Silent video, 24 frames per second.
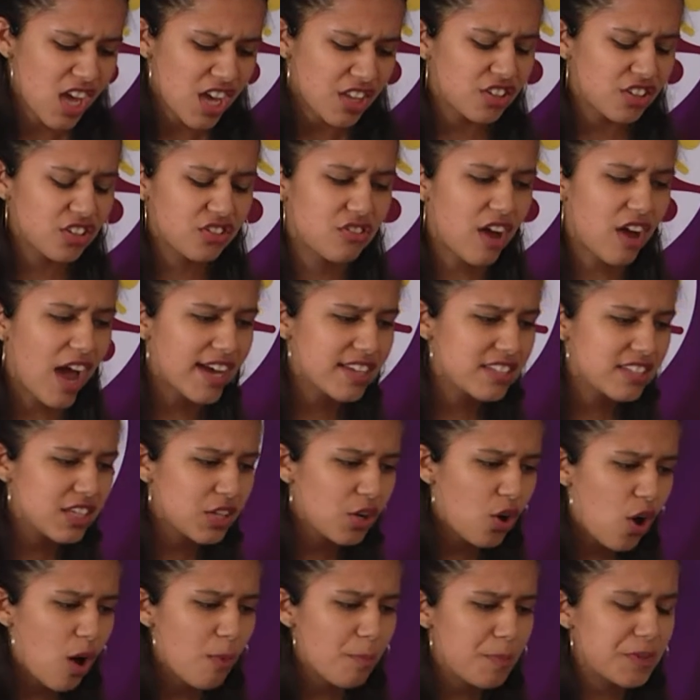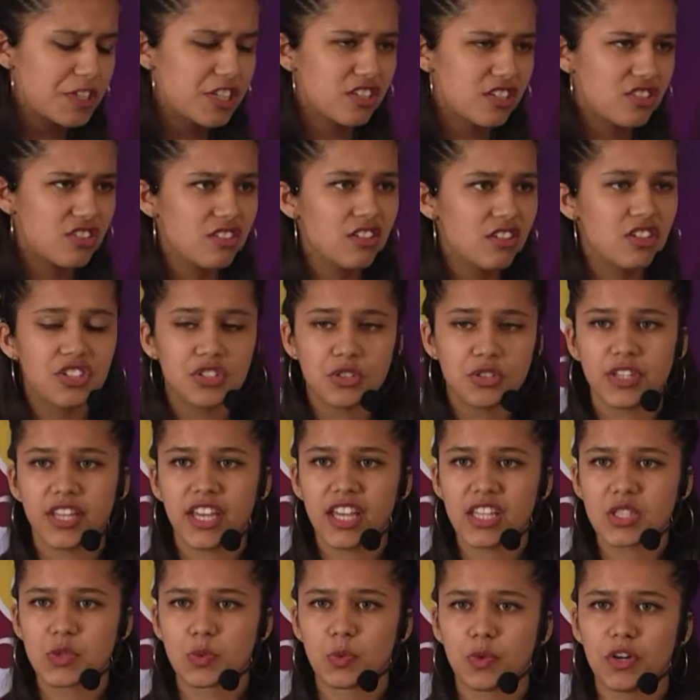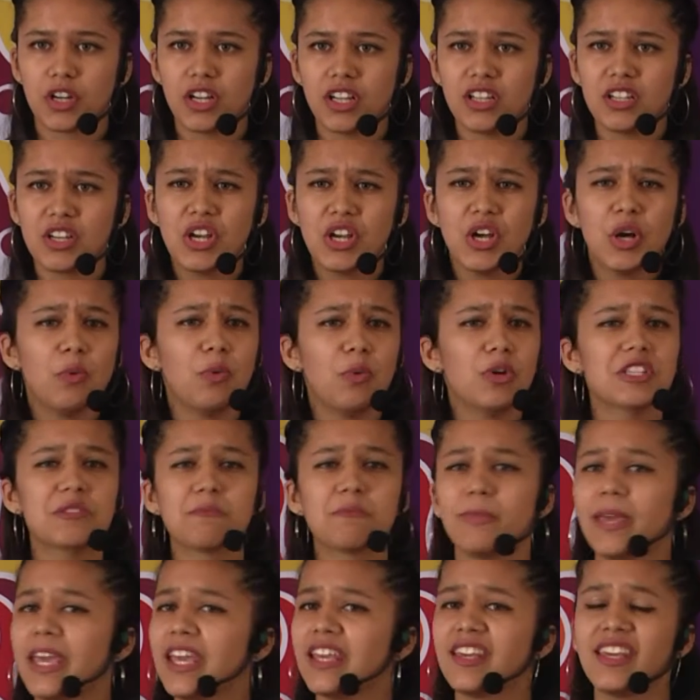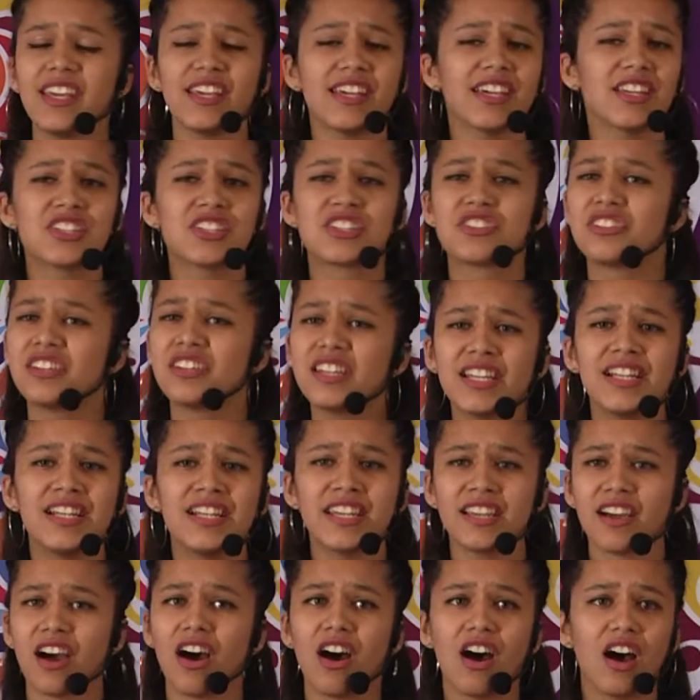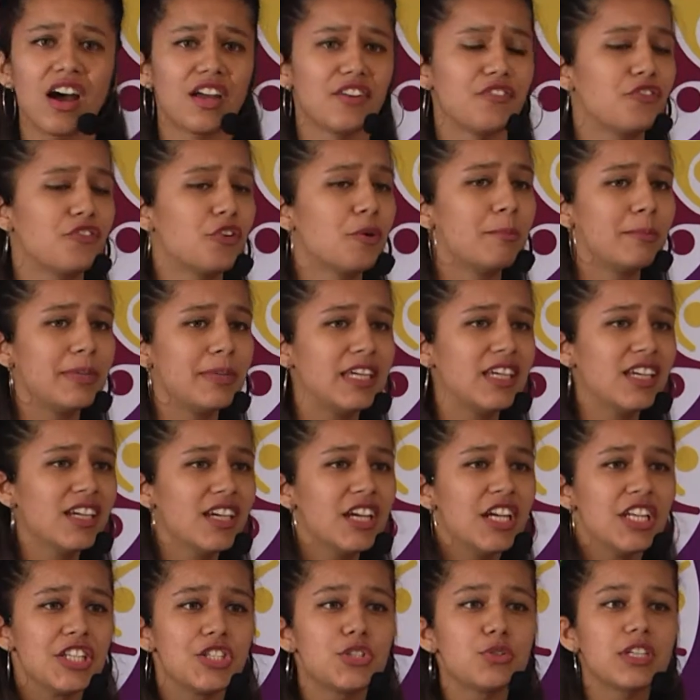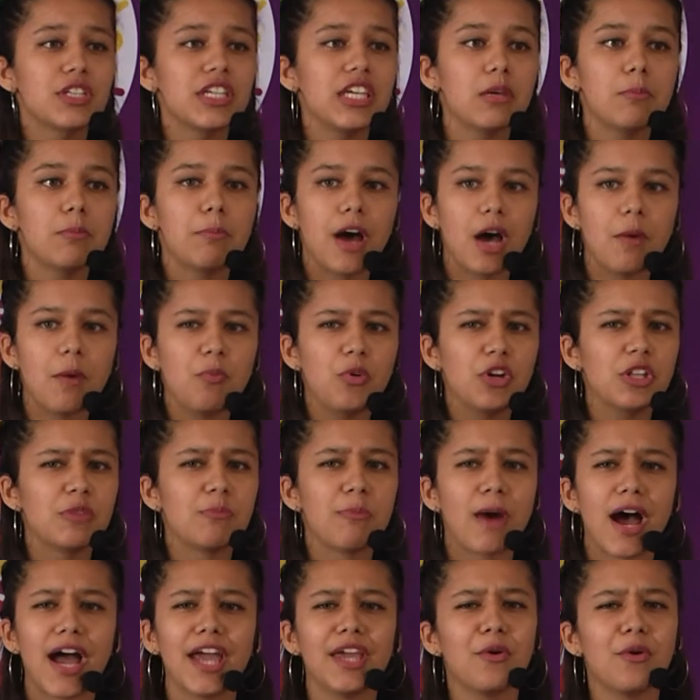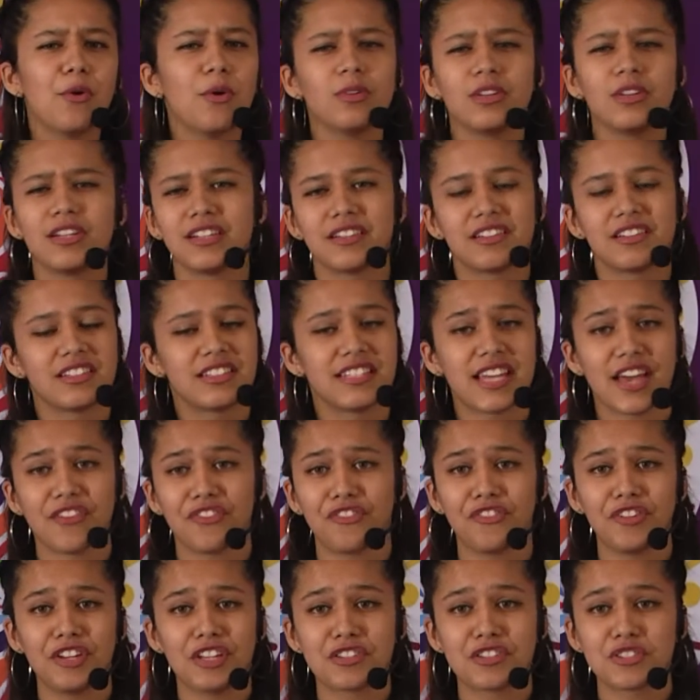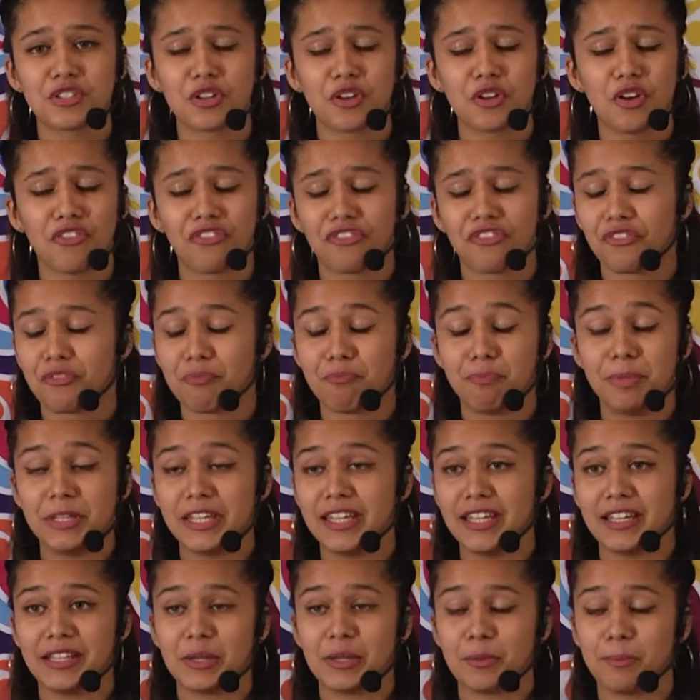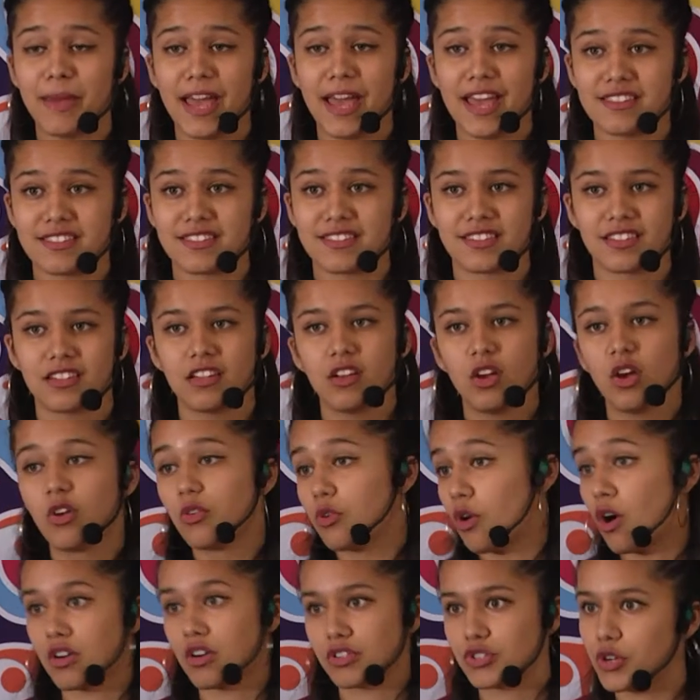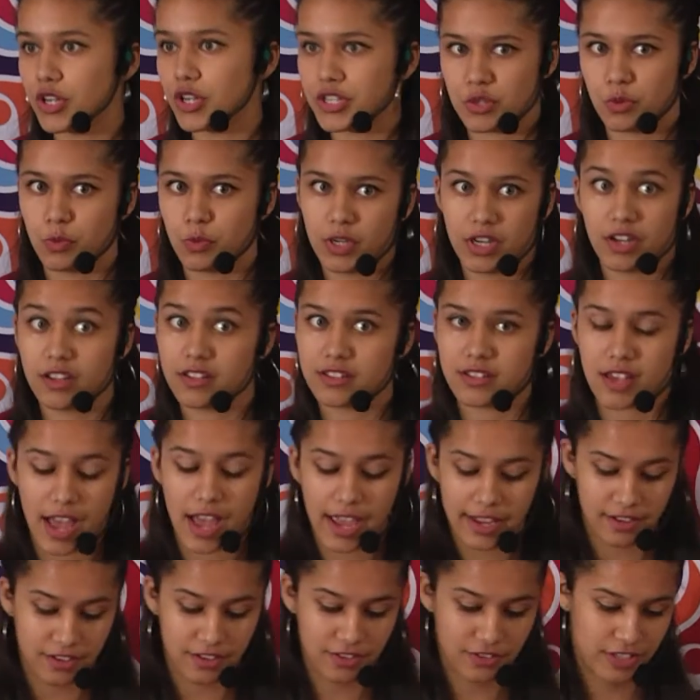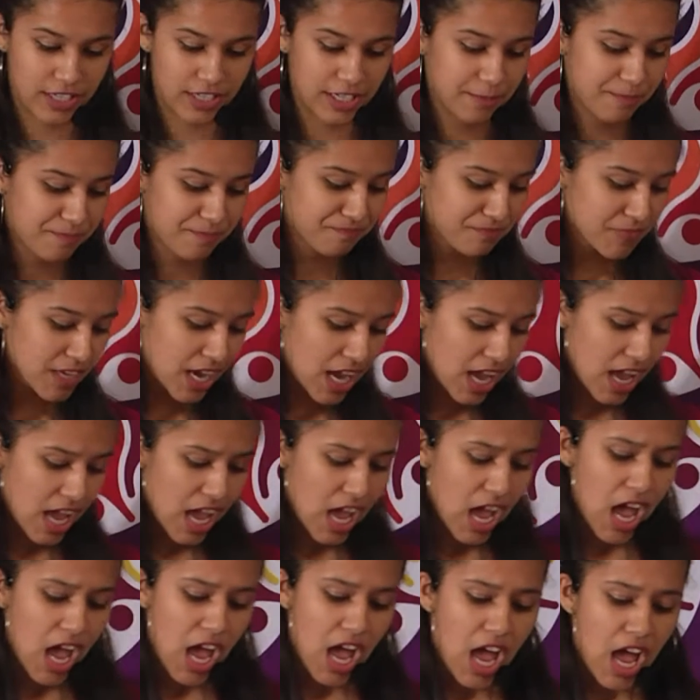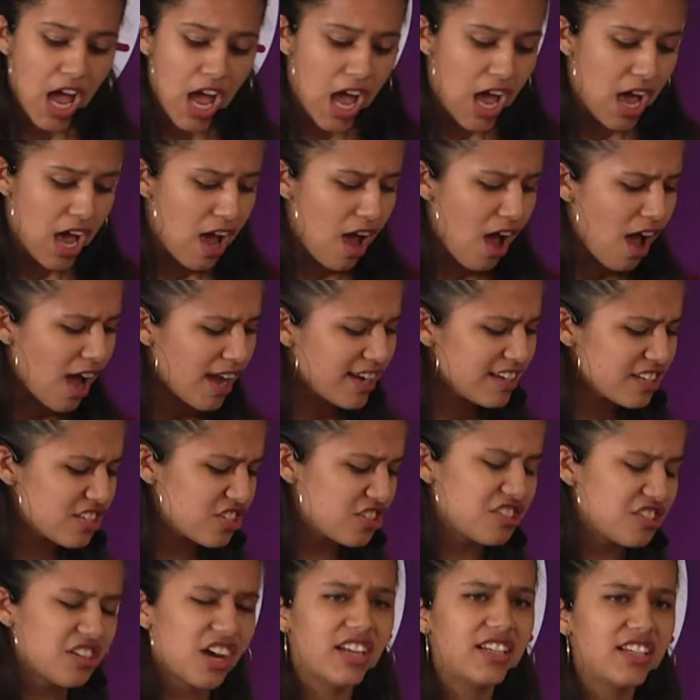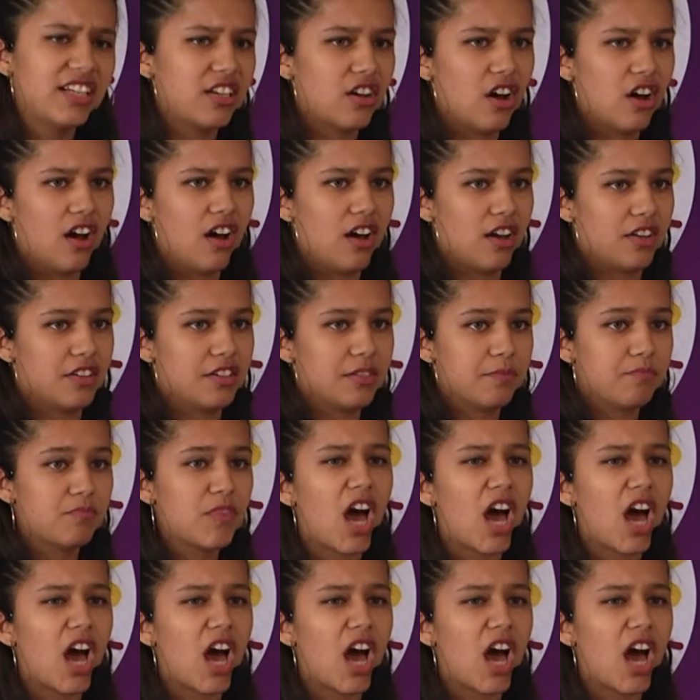The rising competition in today's world was making it really hard for me to keep up with my own little definition of being the best. Wrong choice of words, I agree. I studied hard.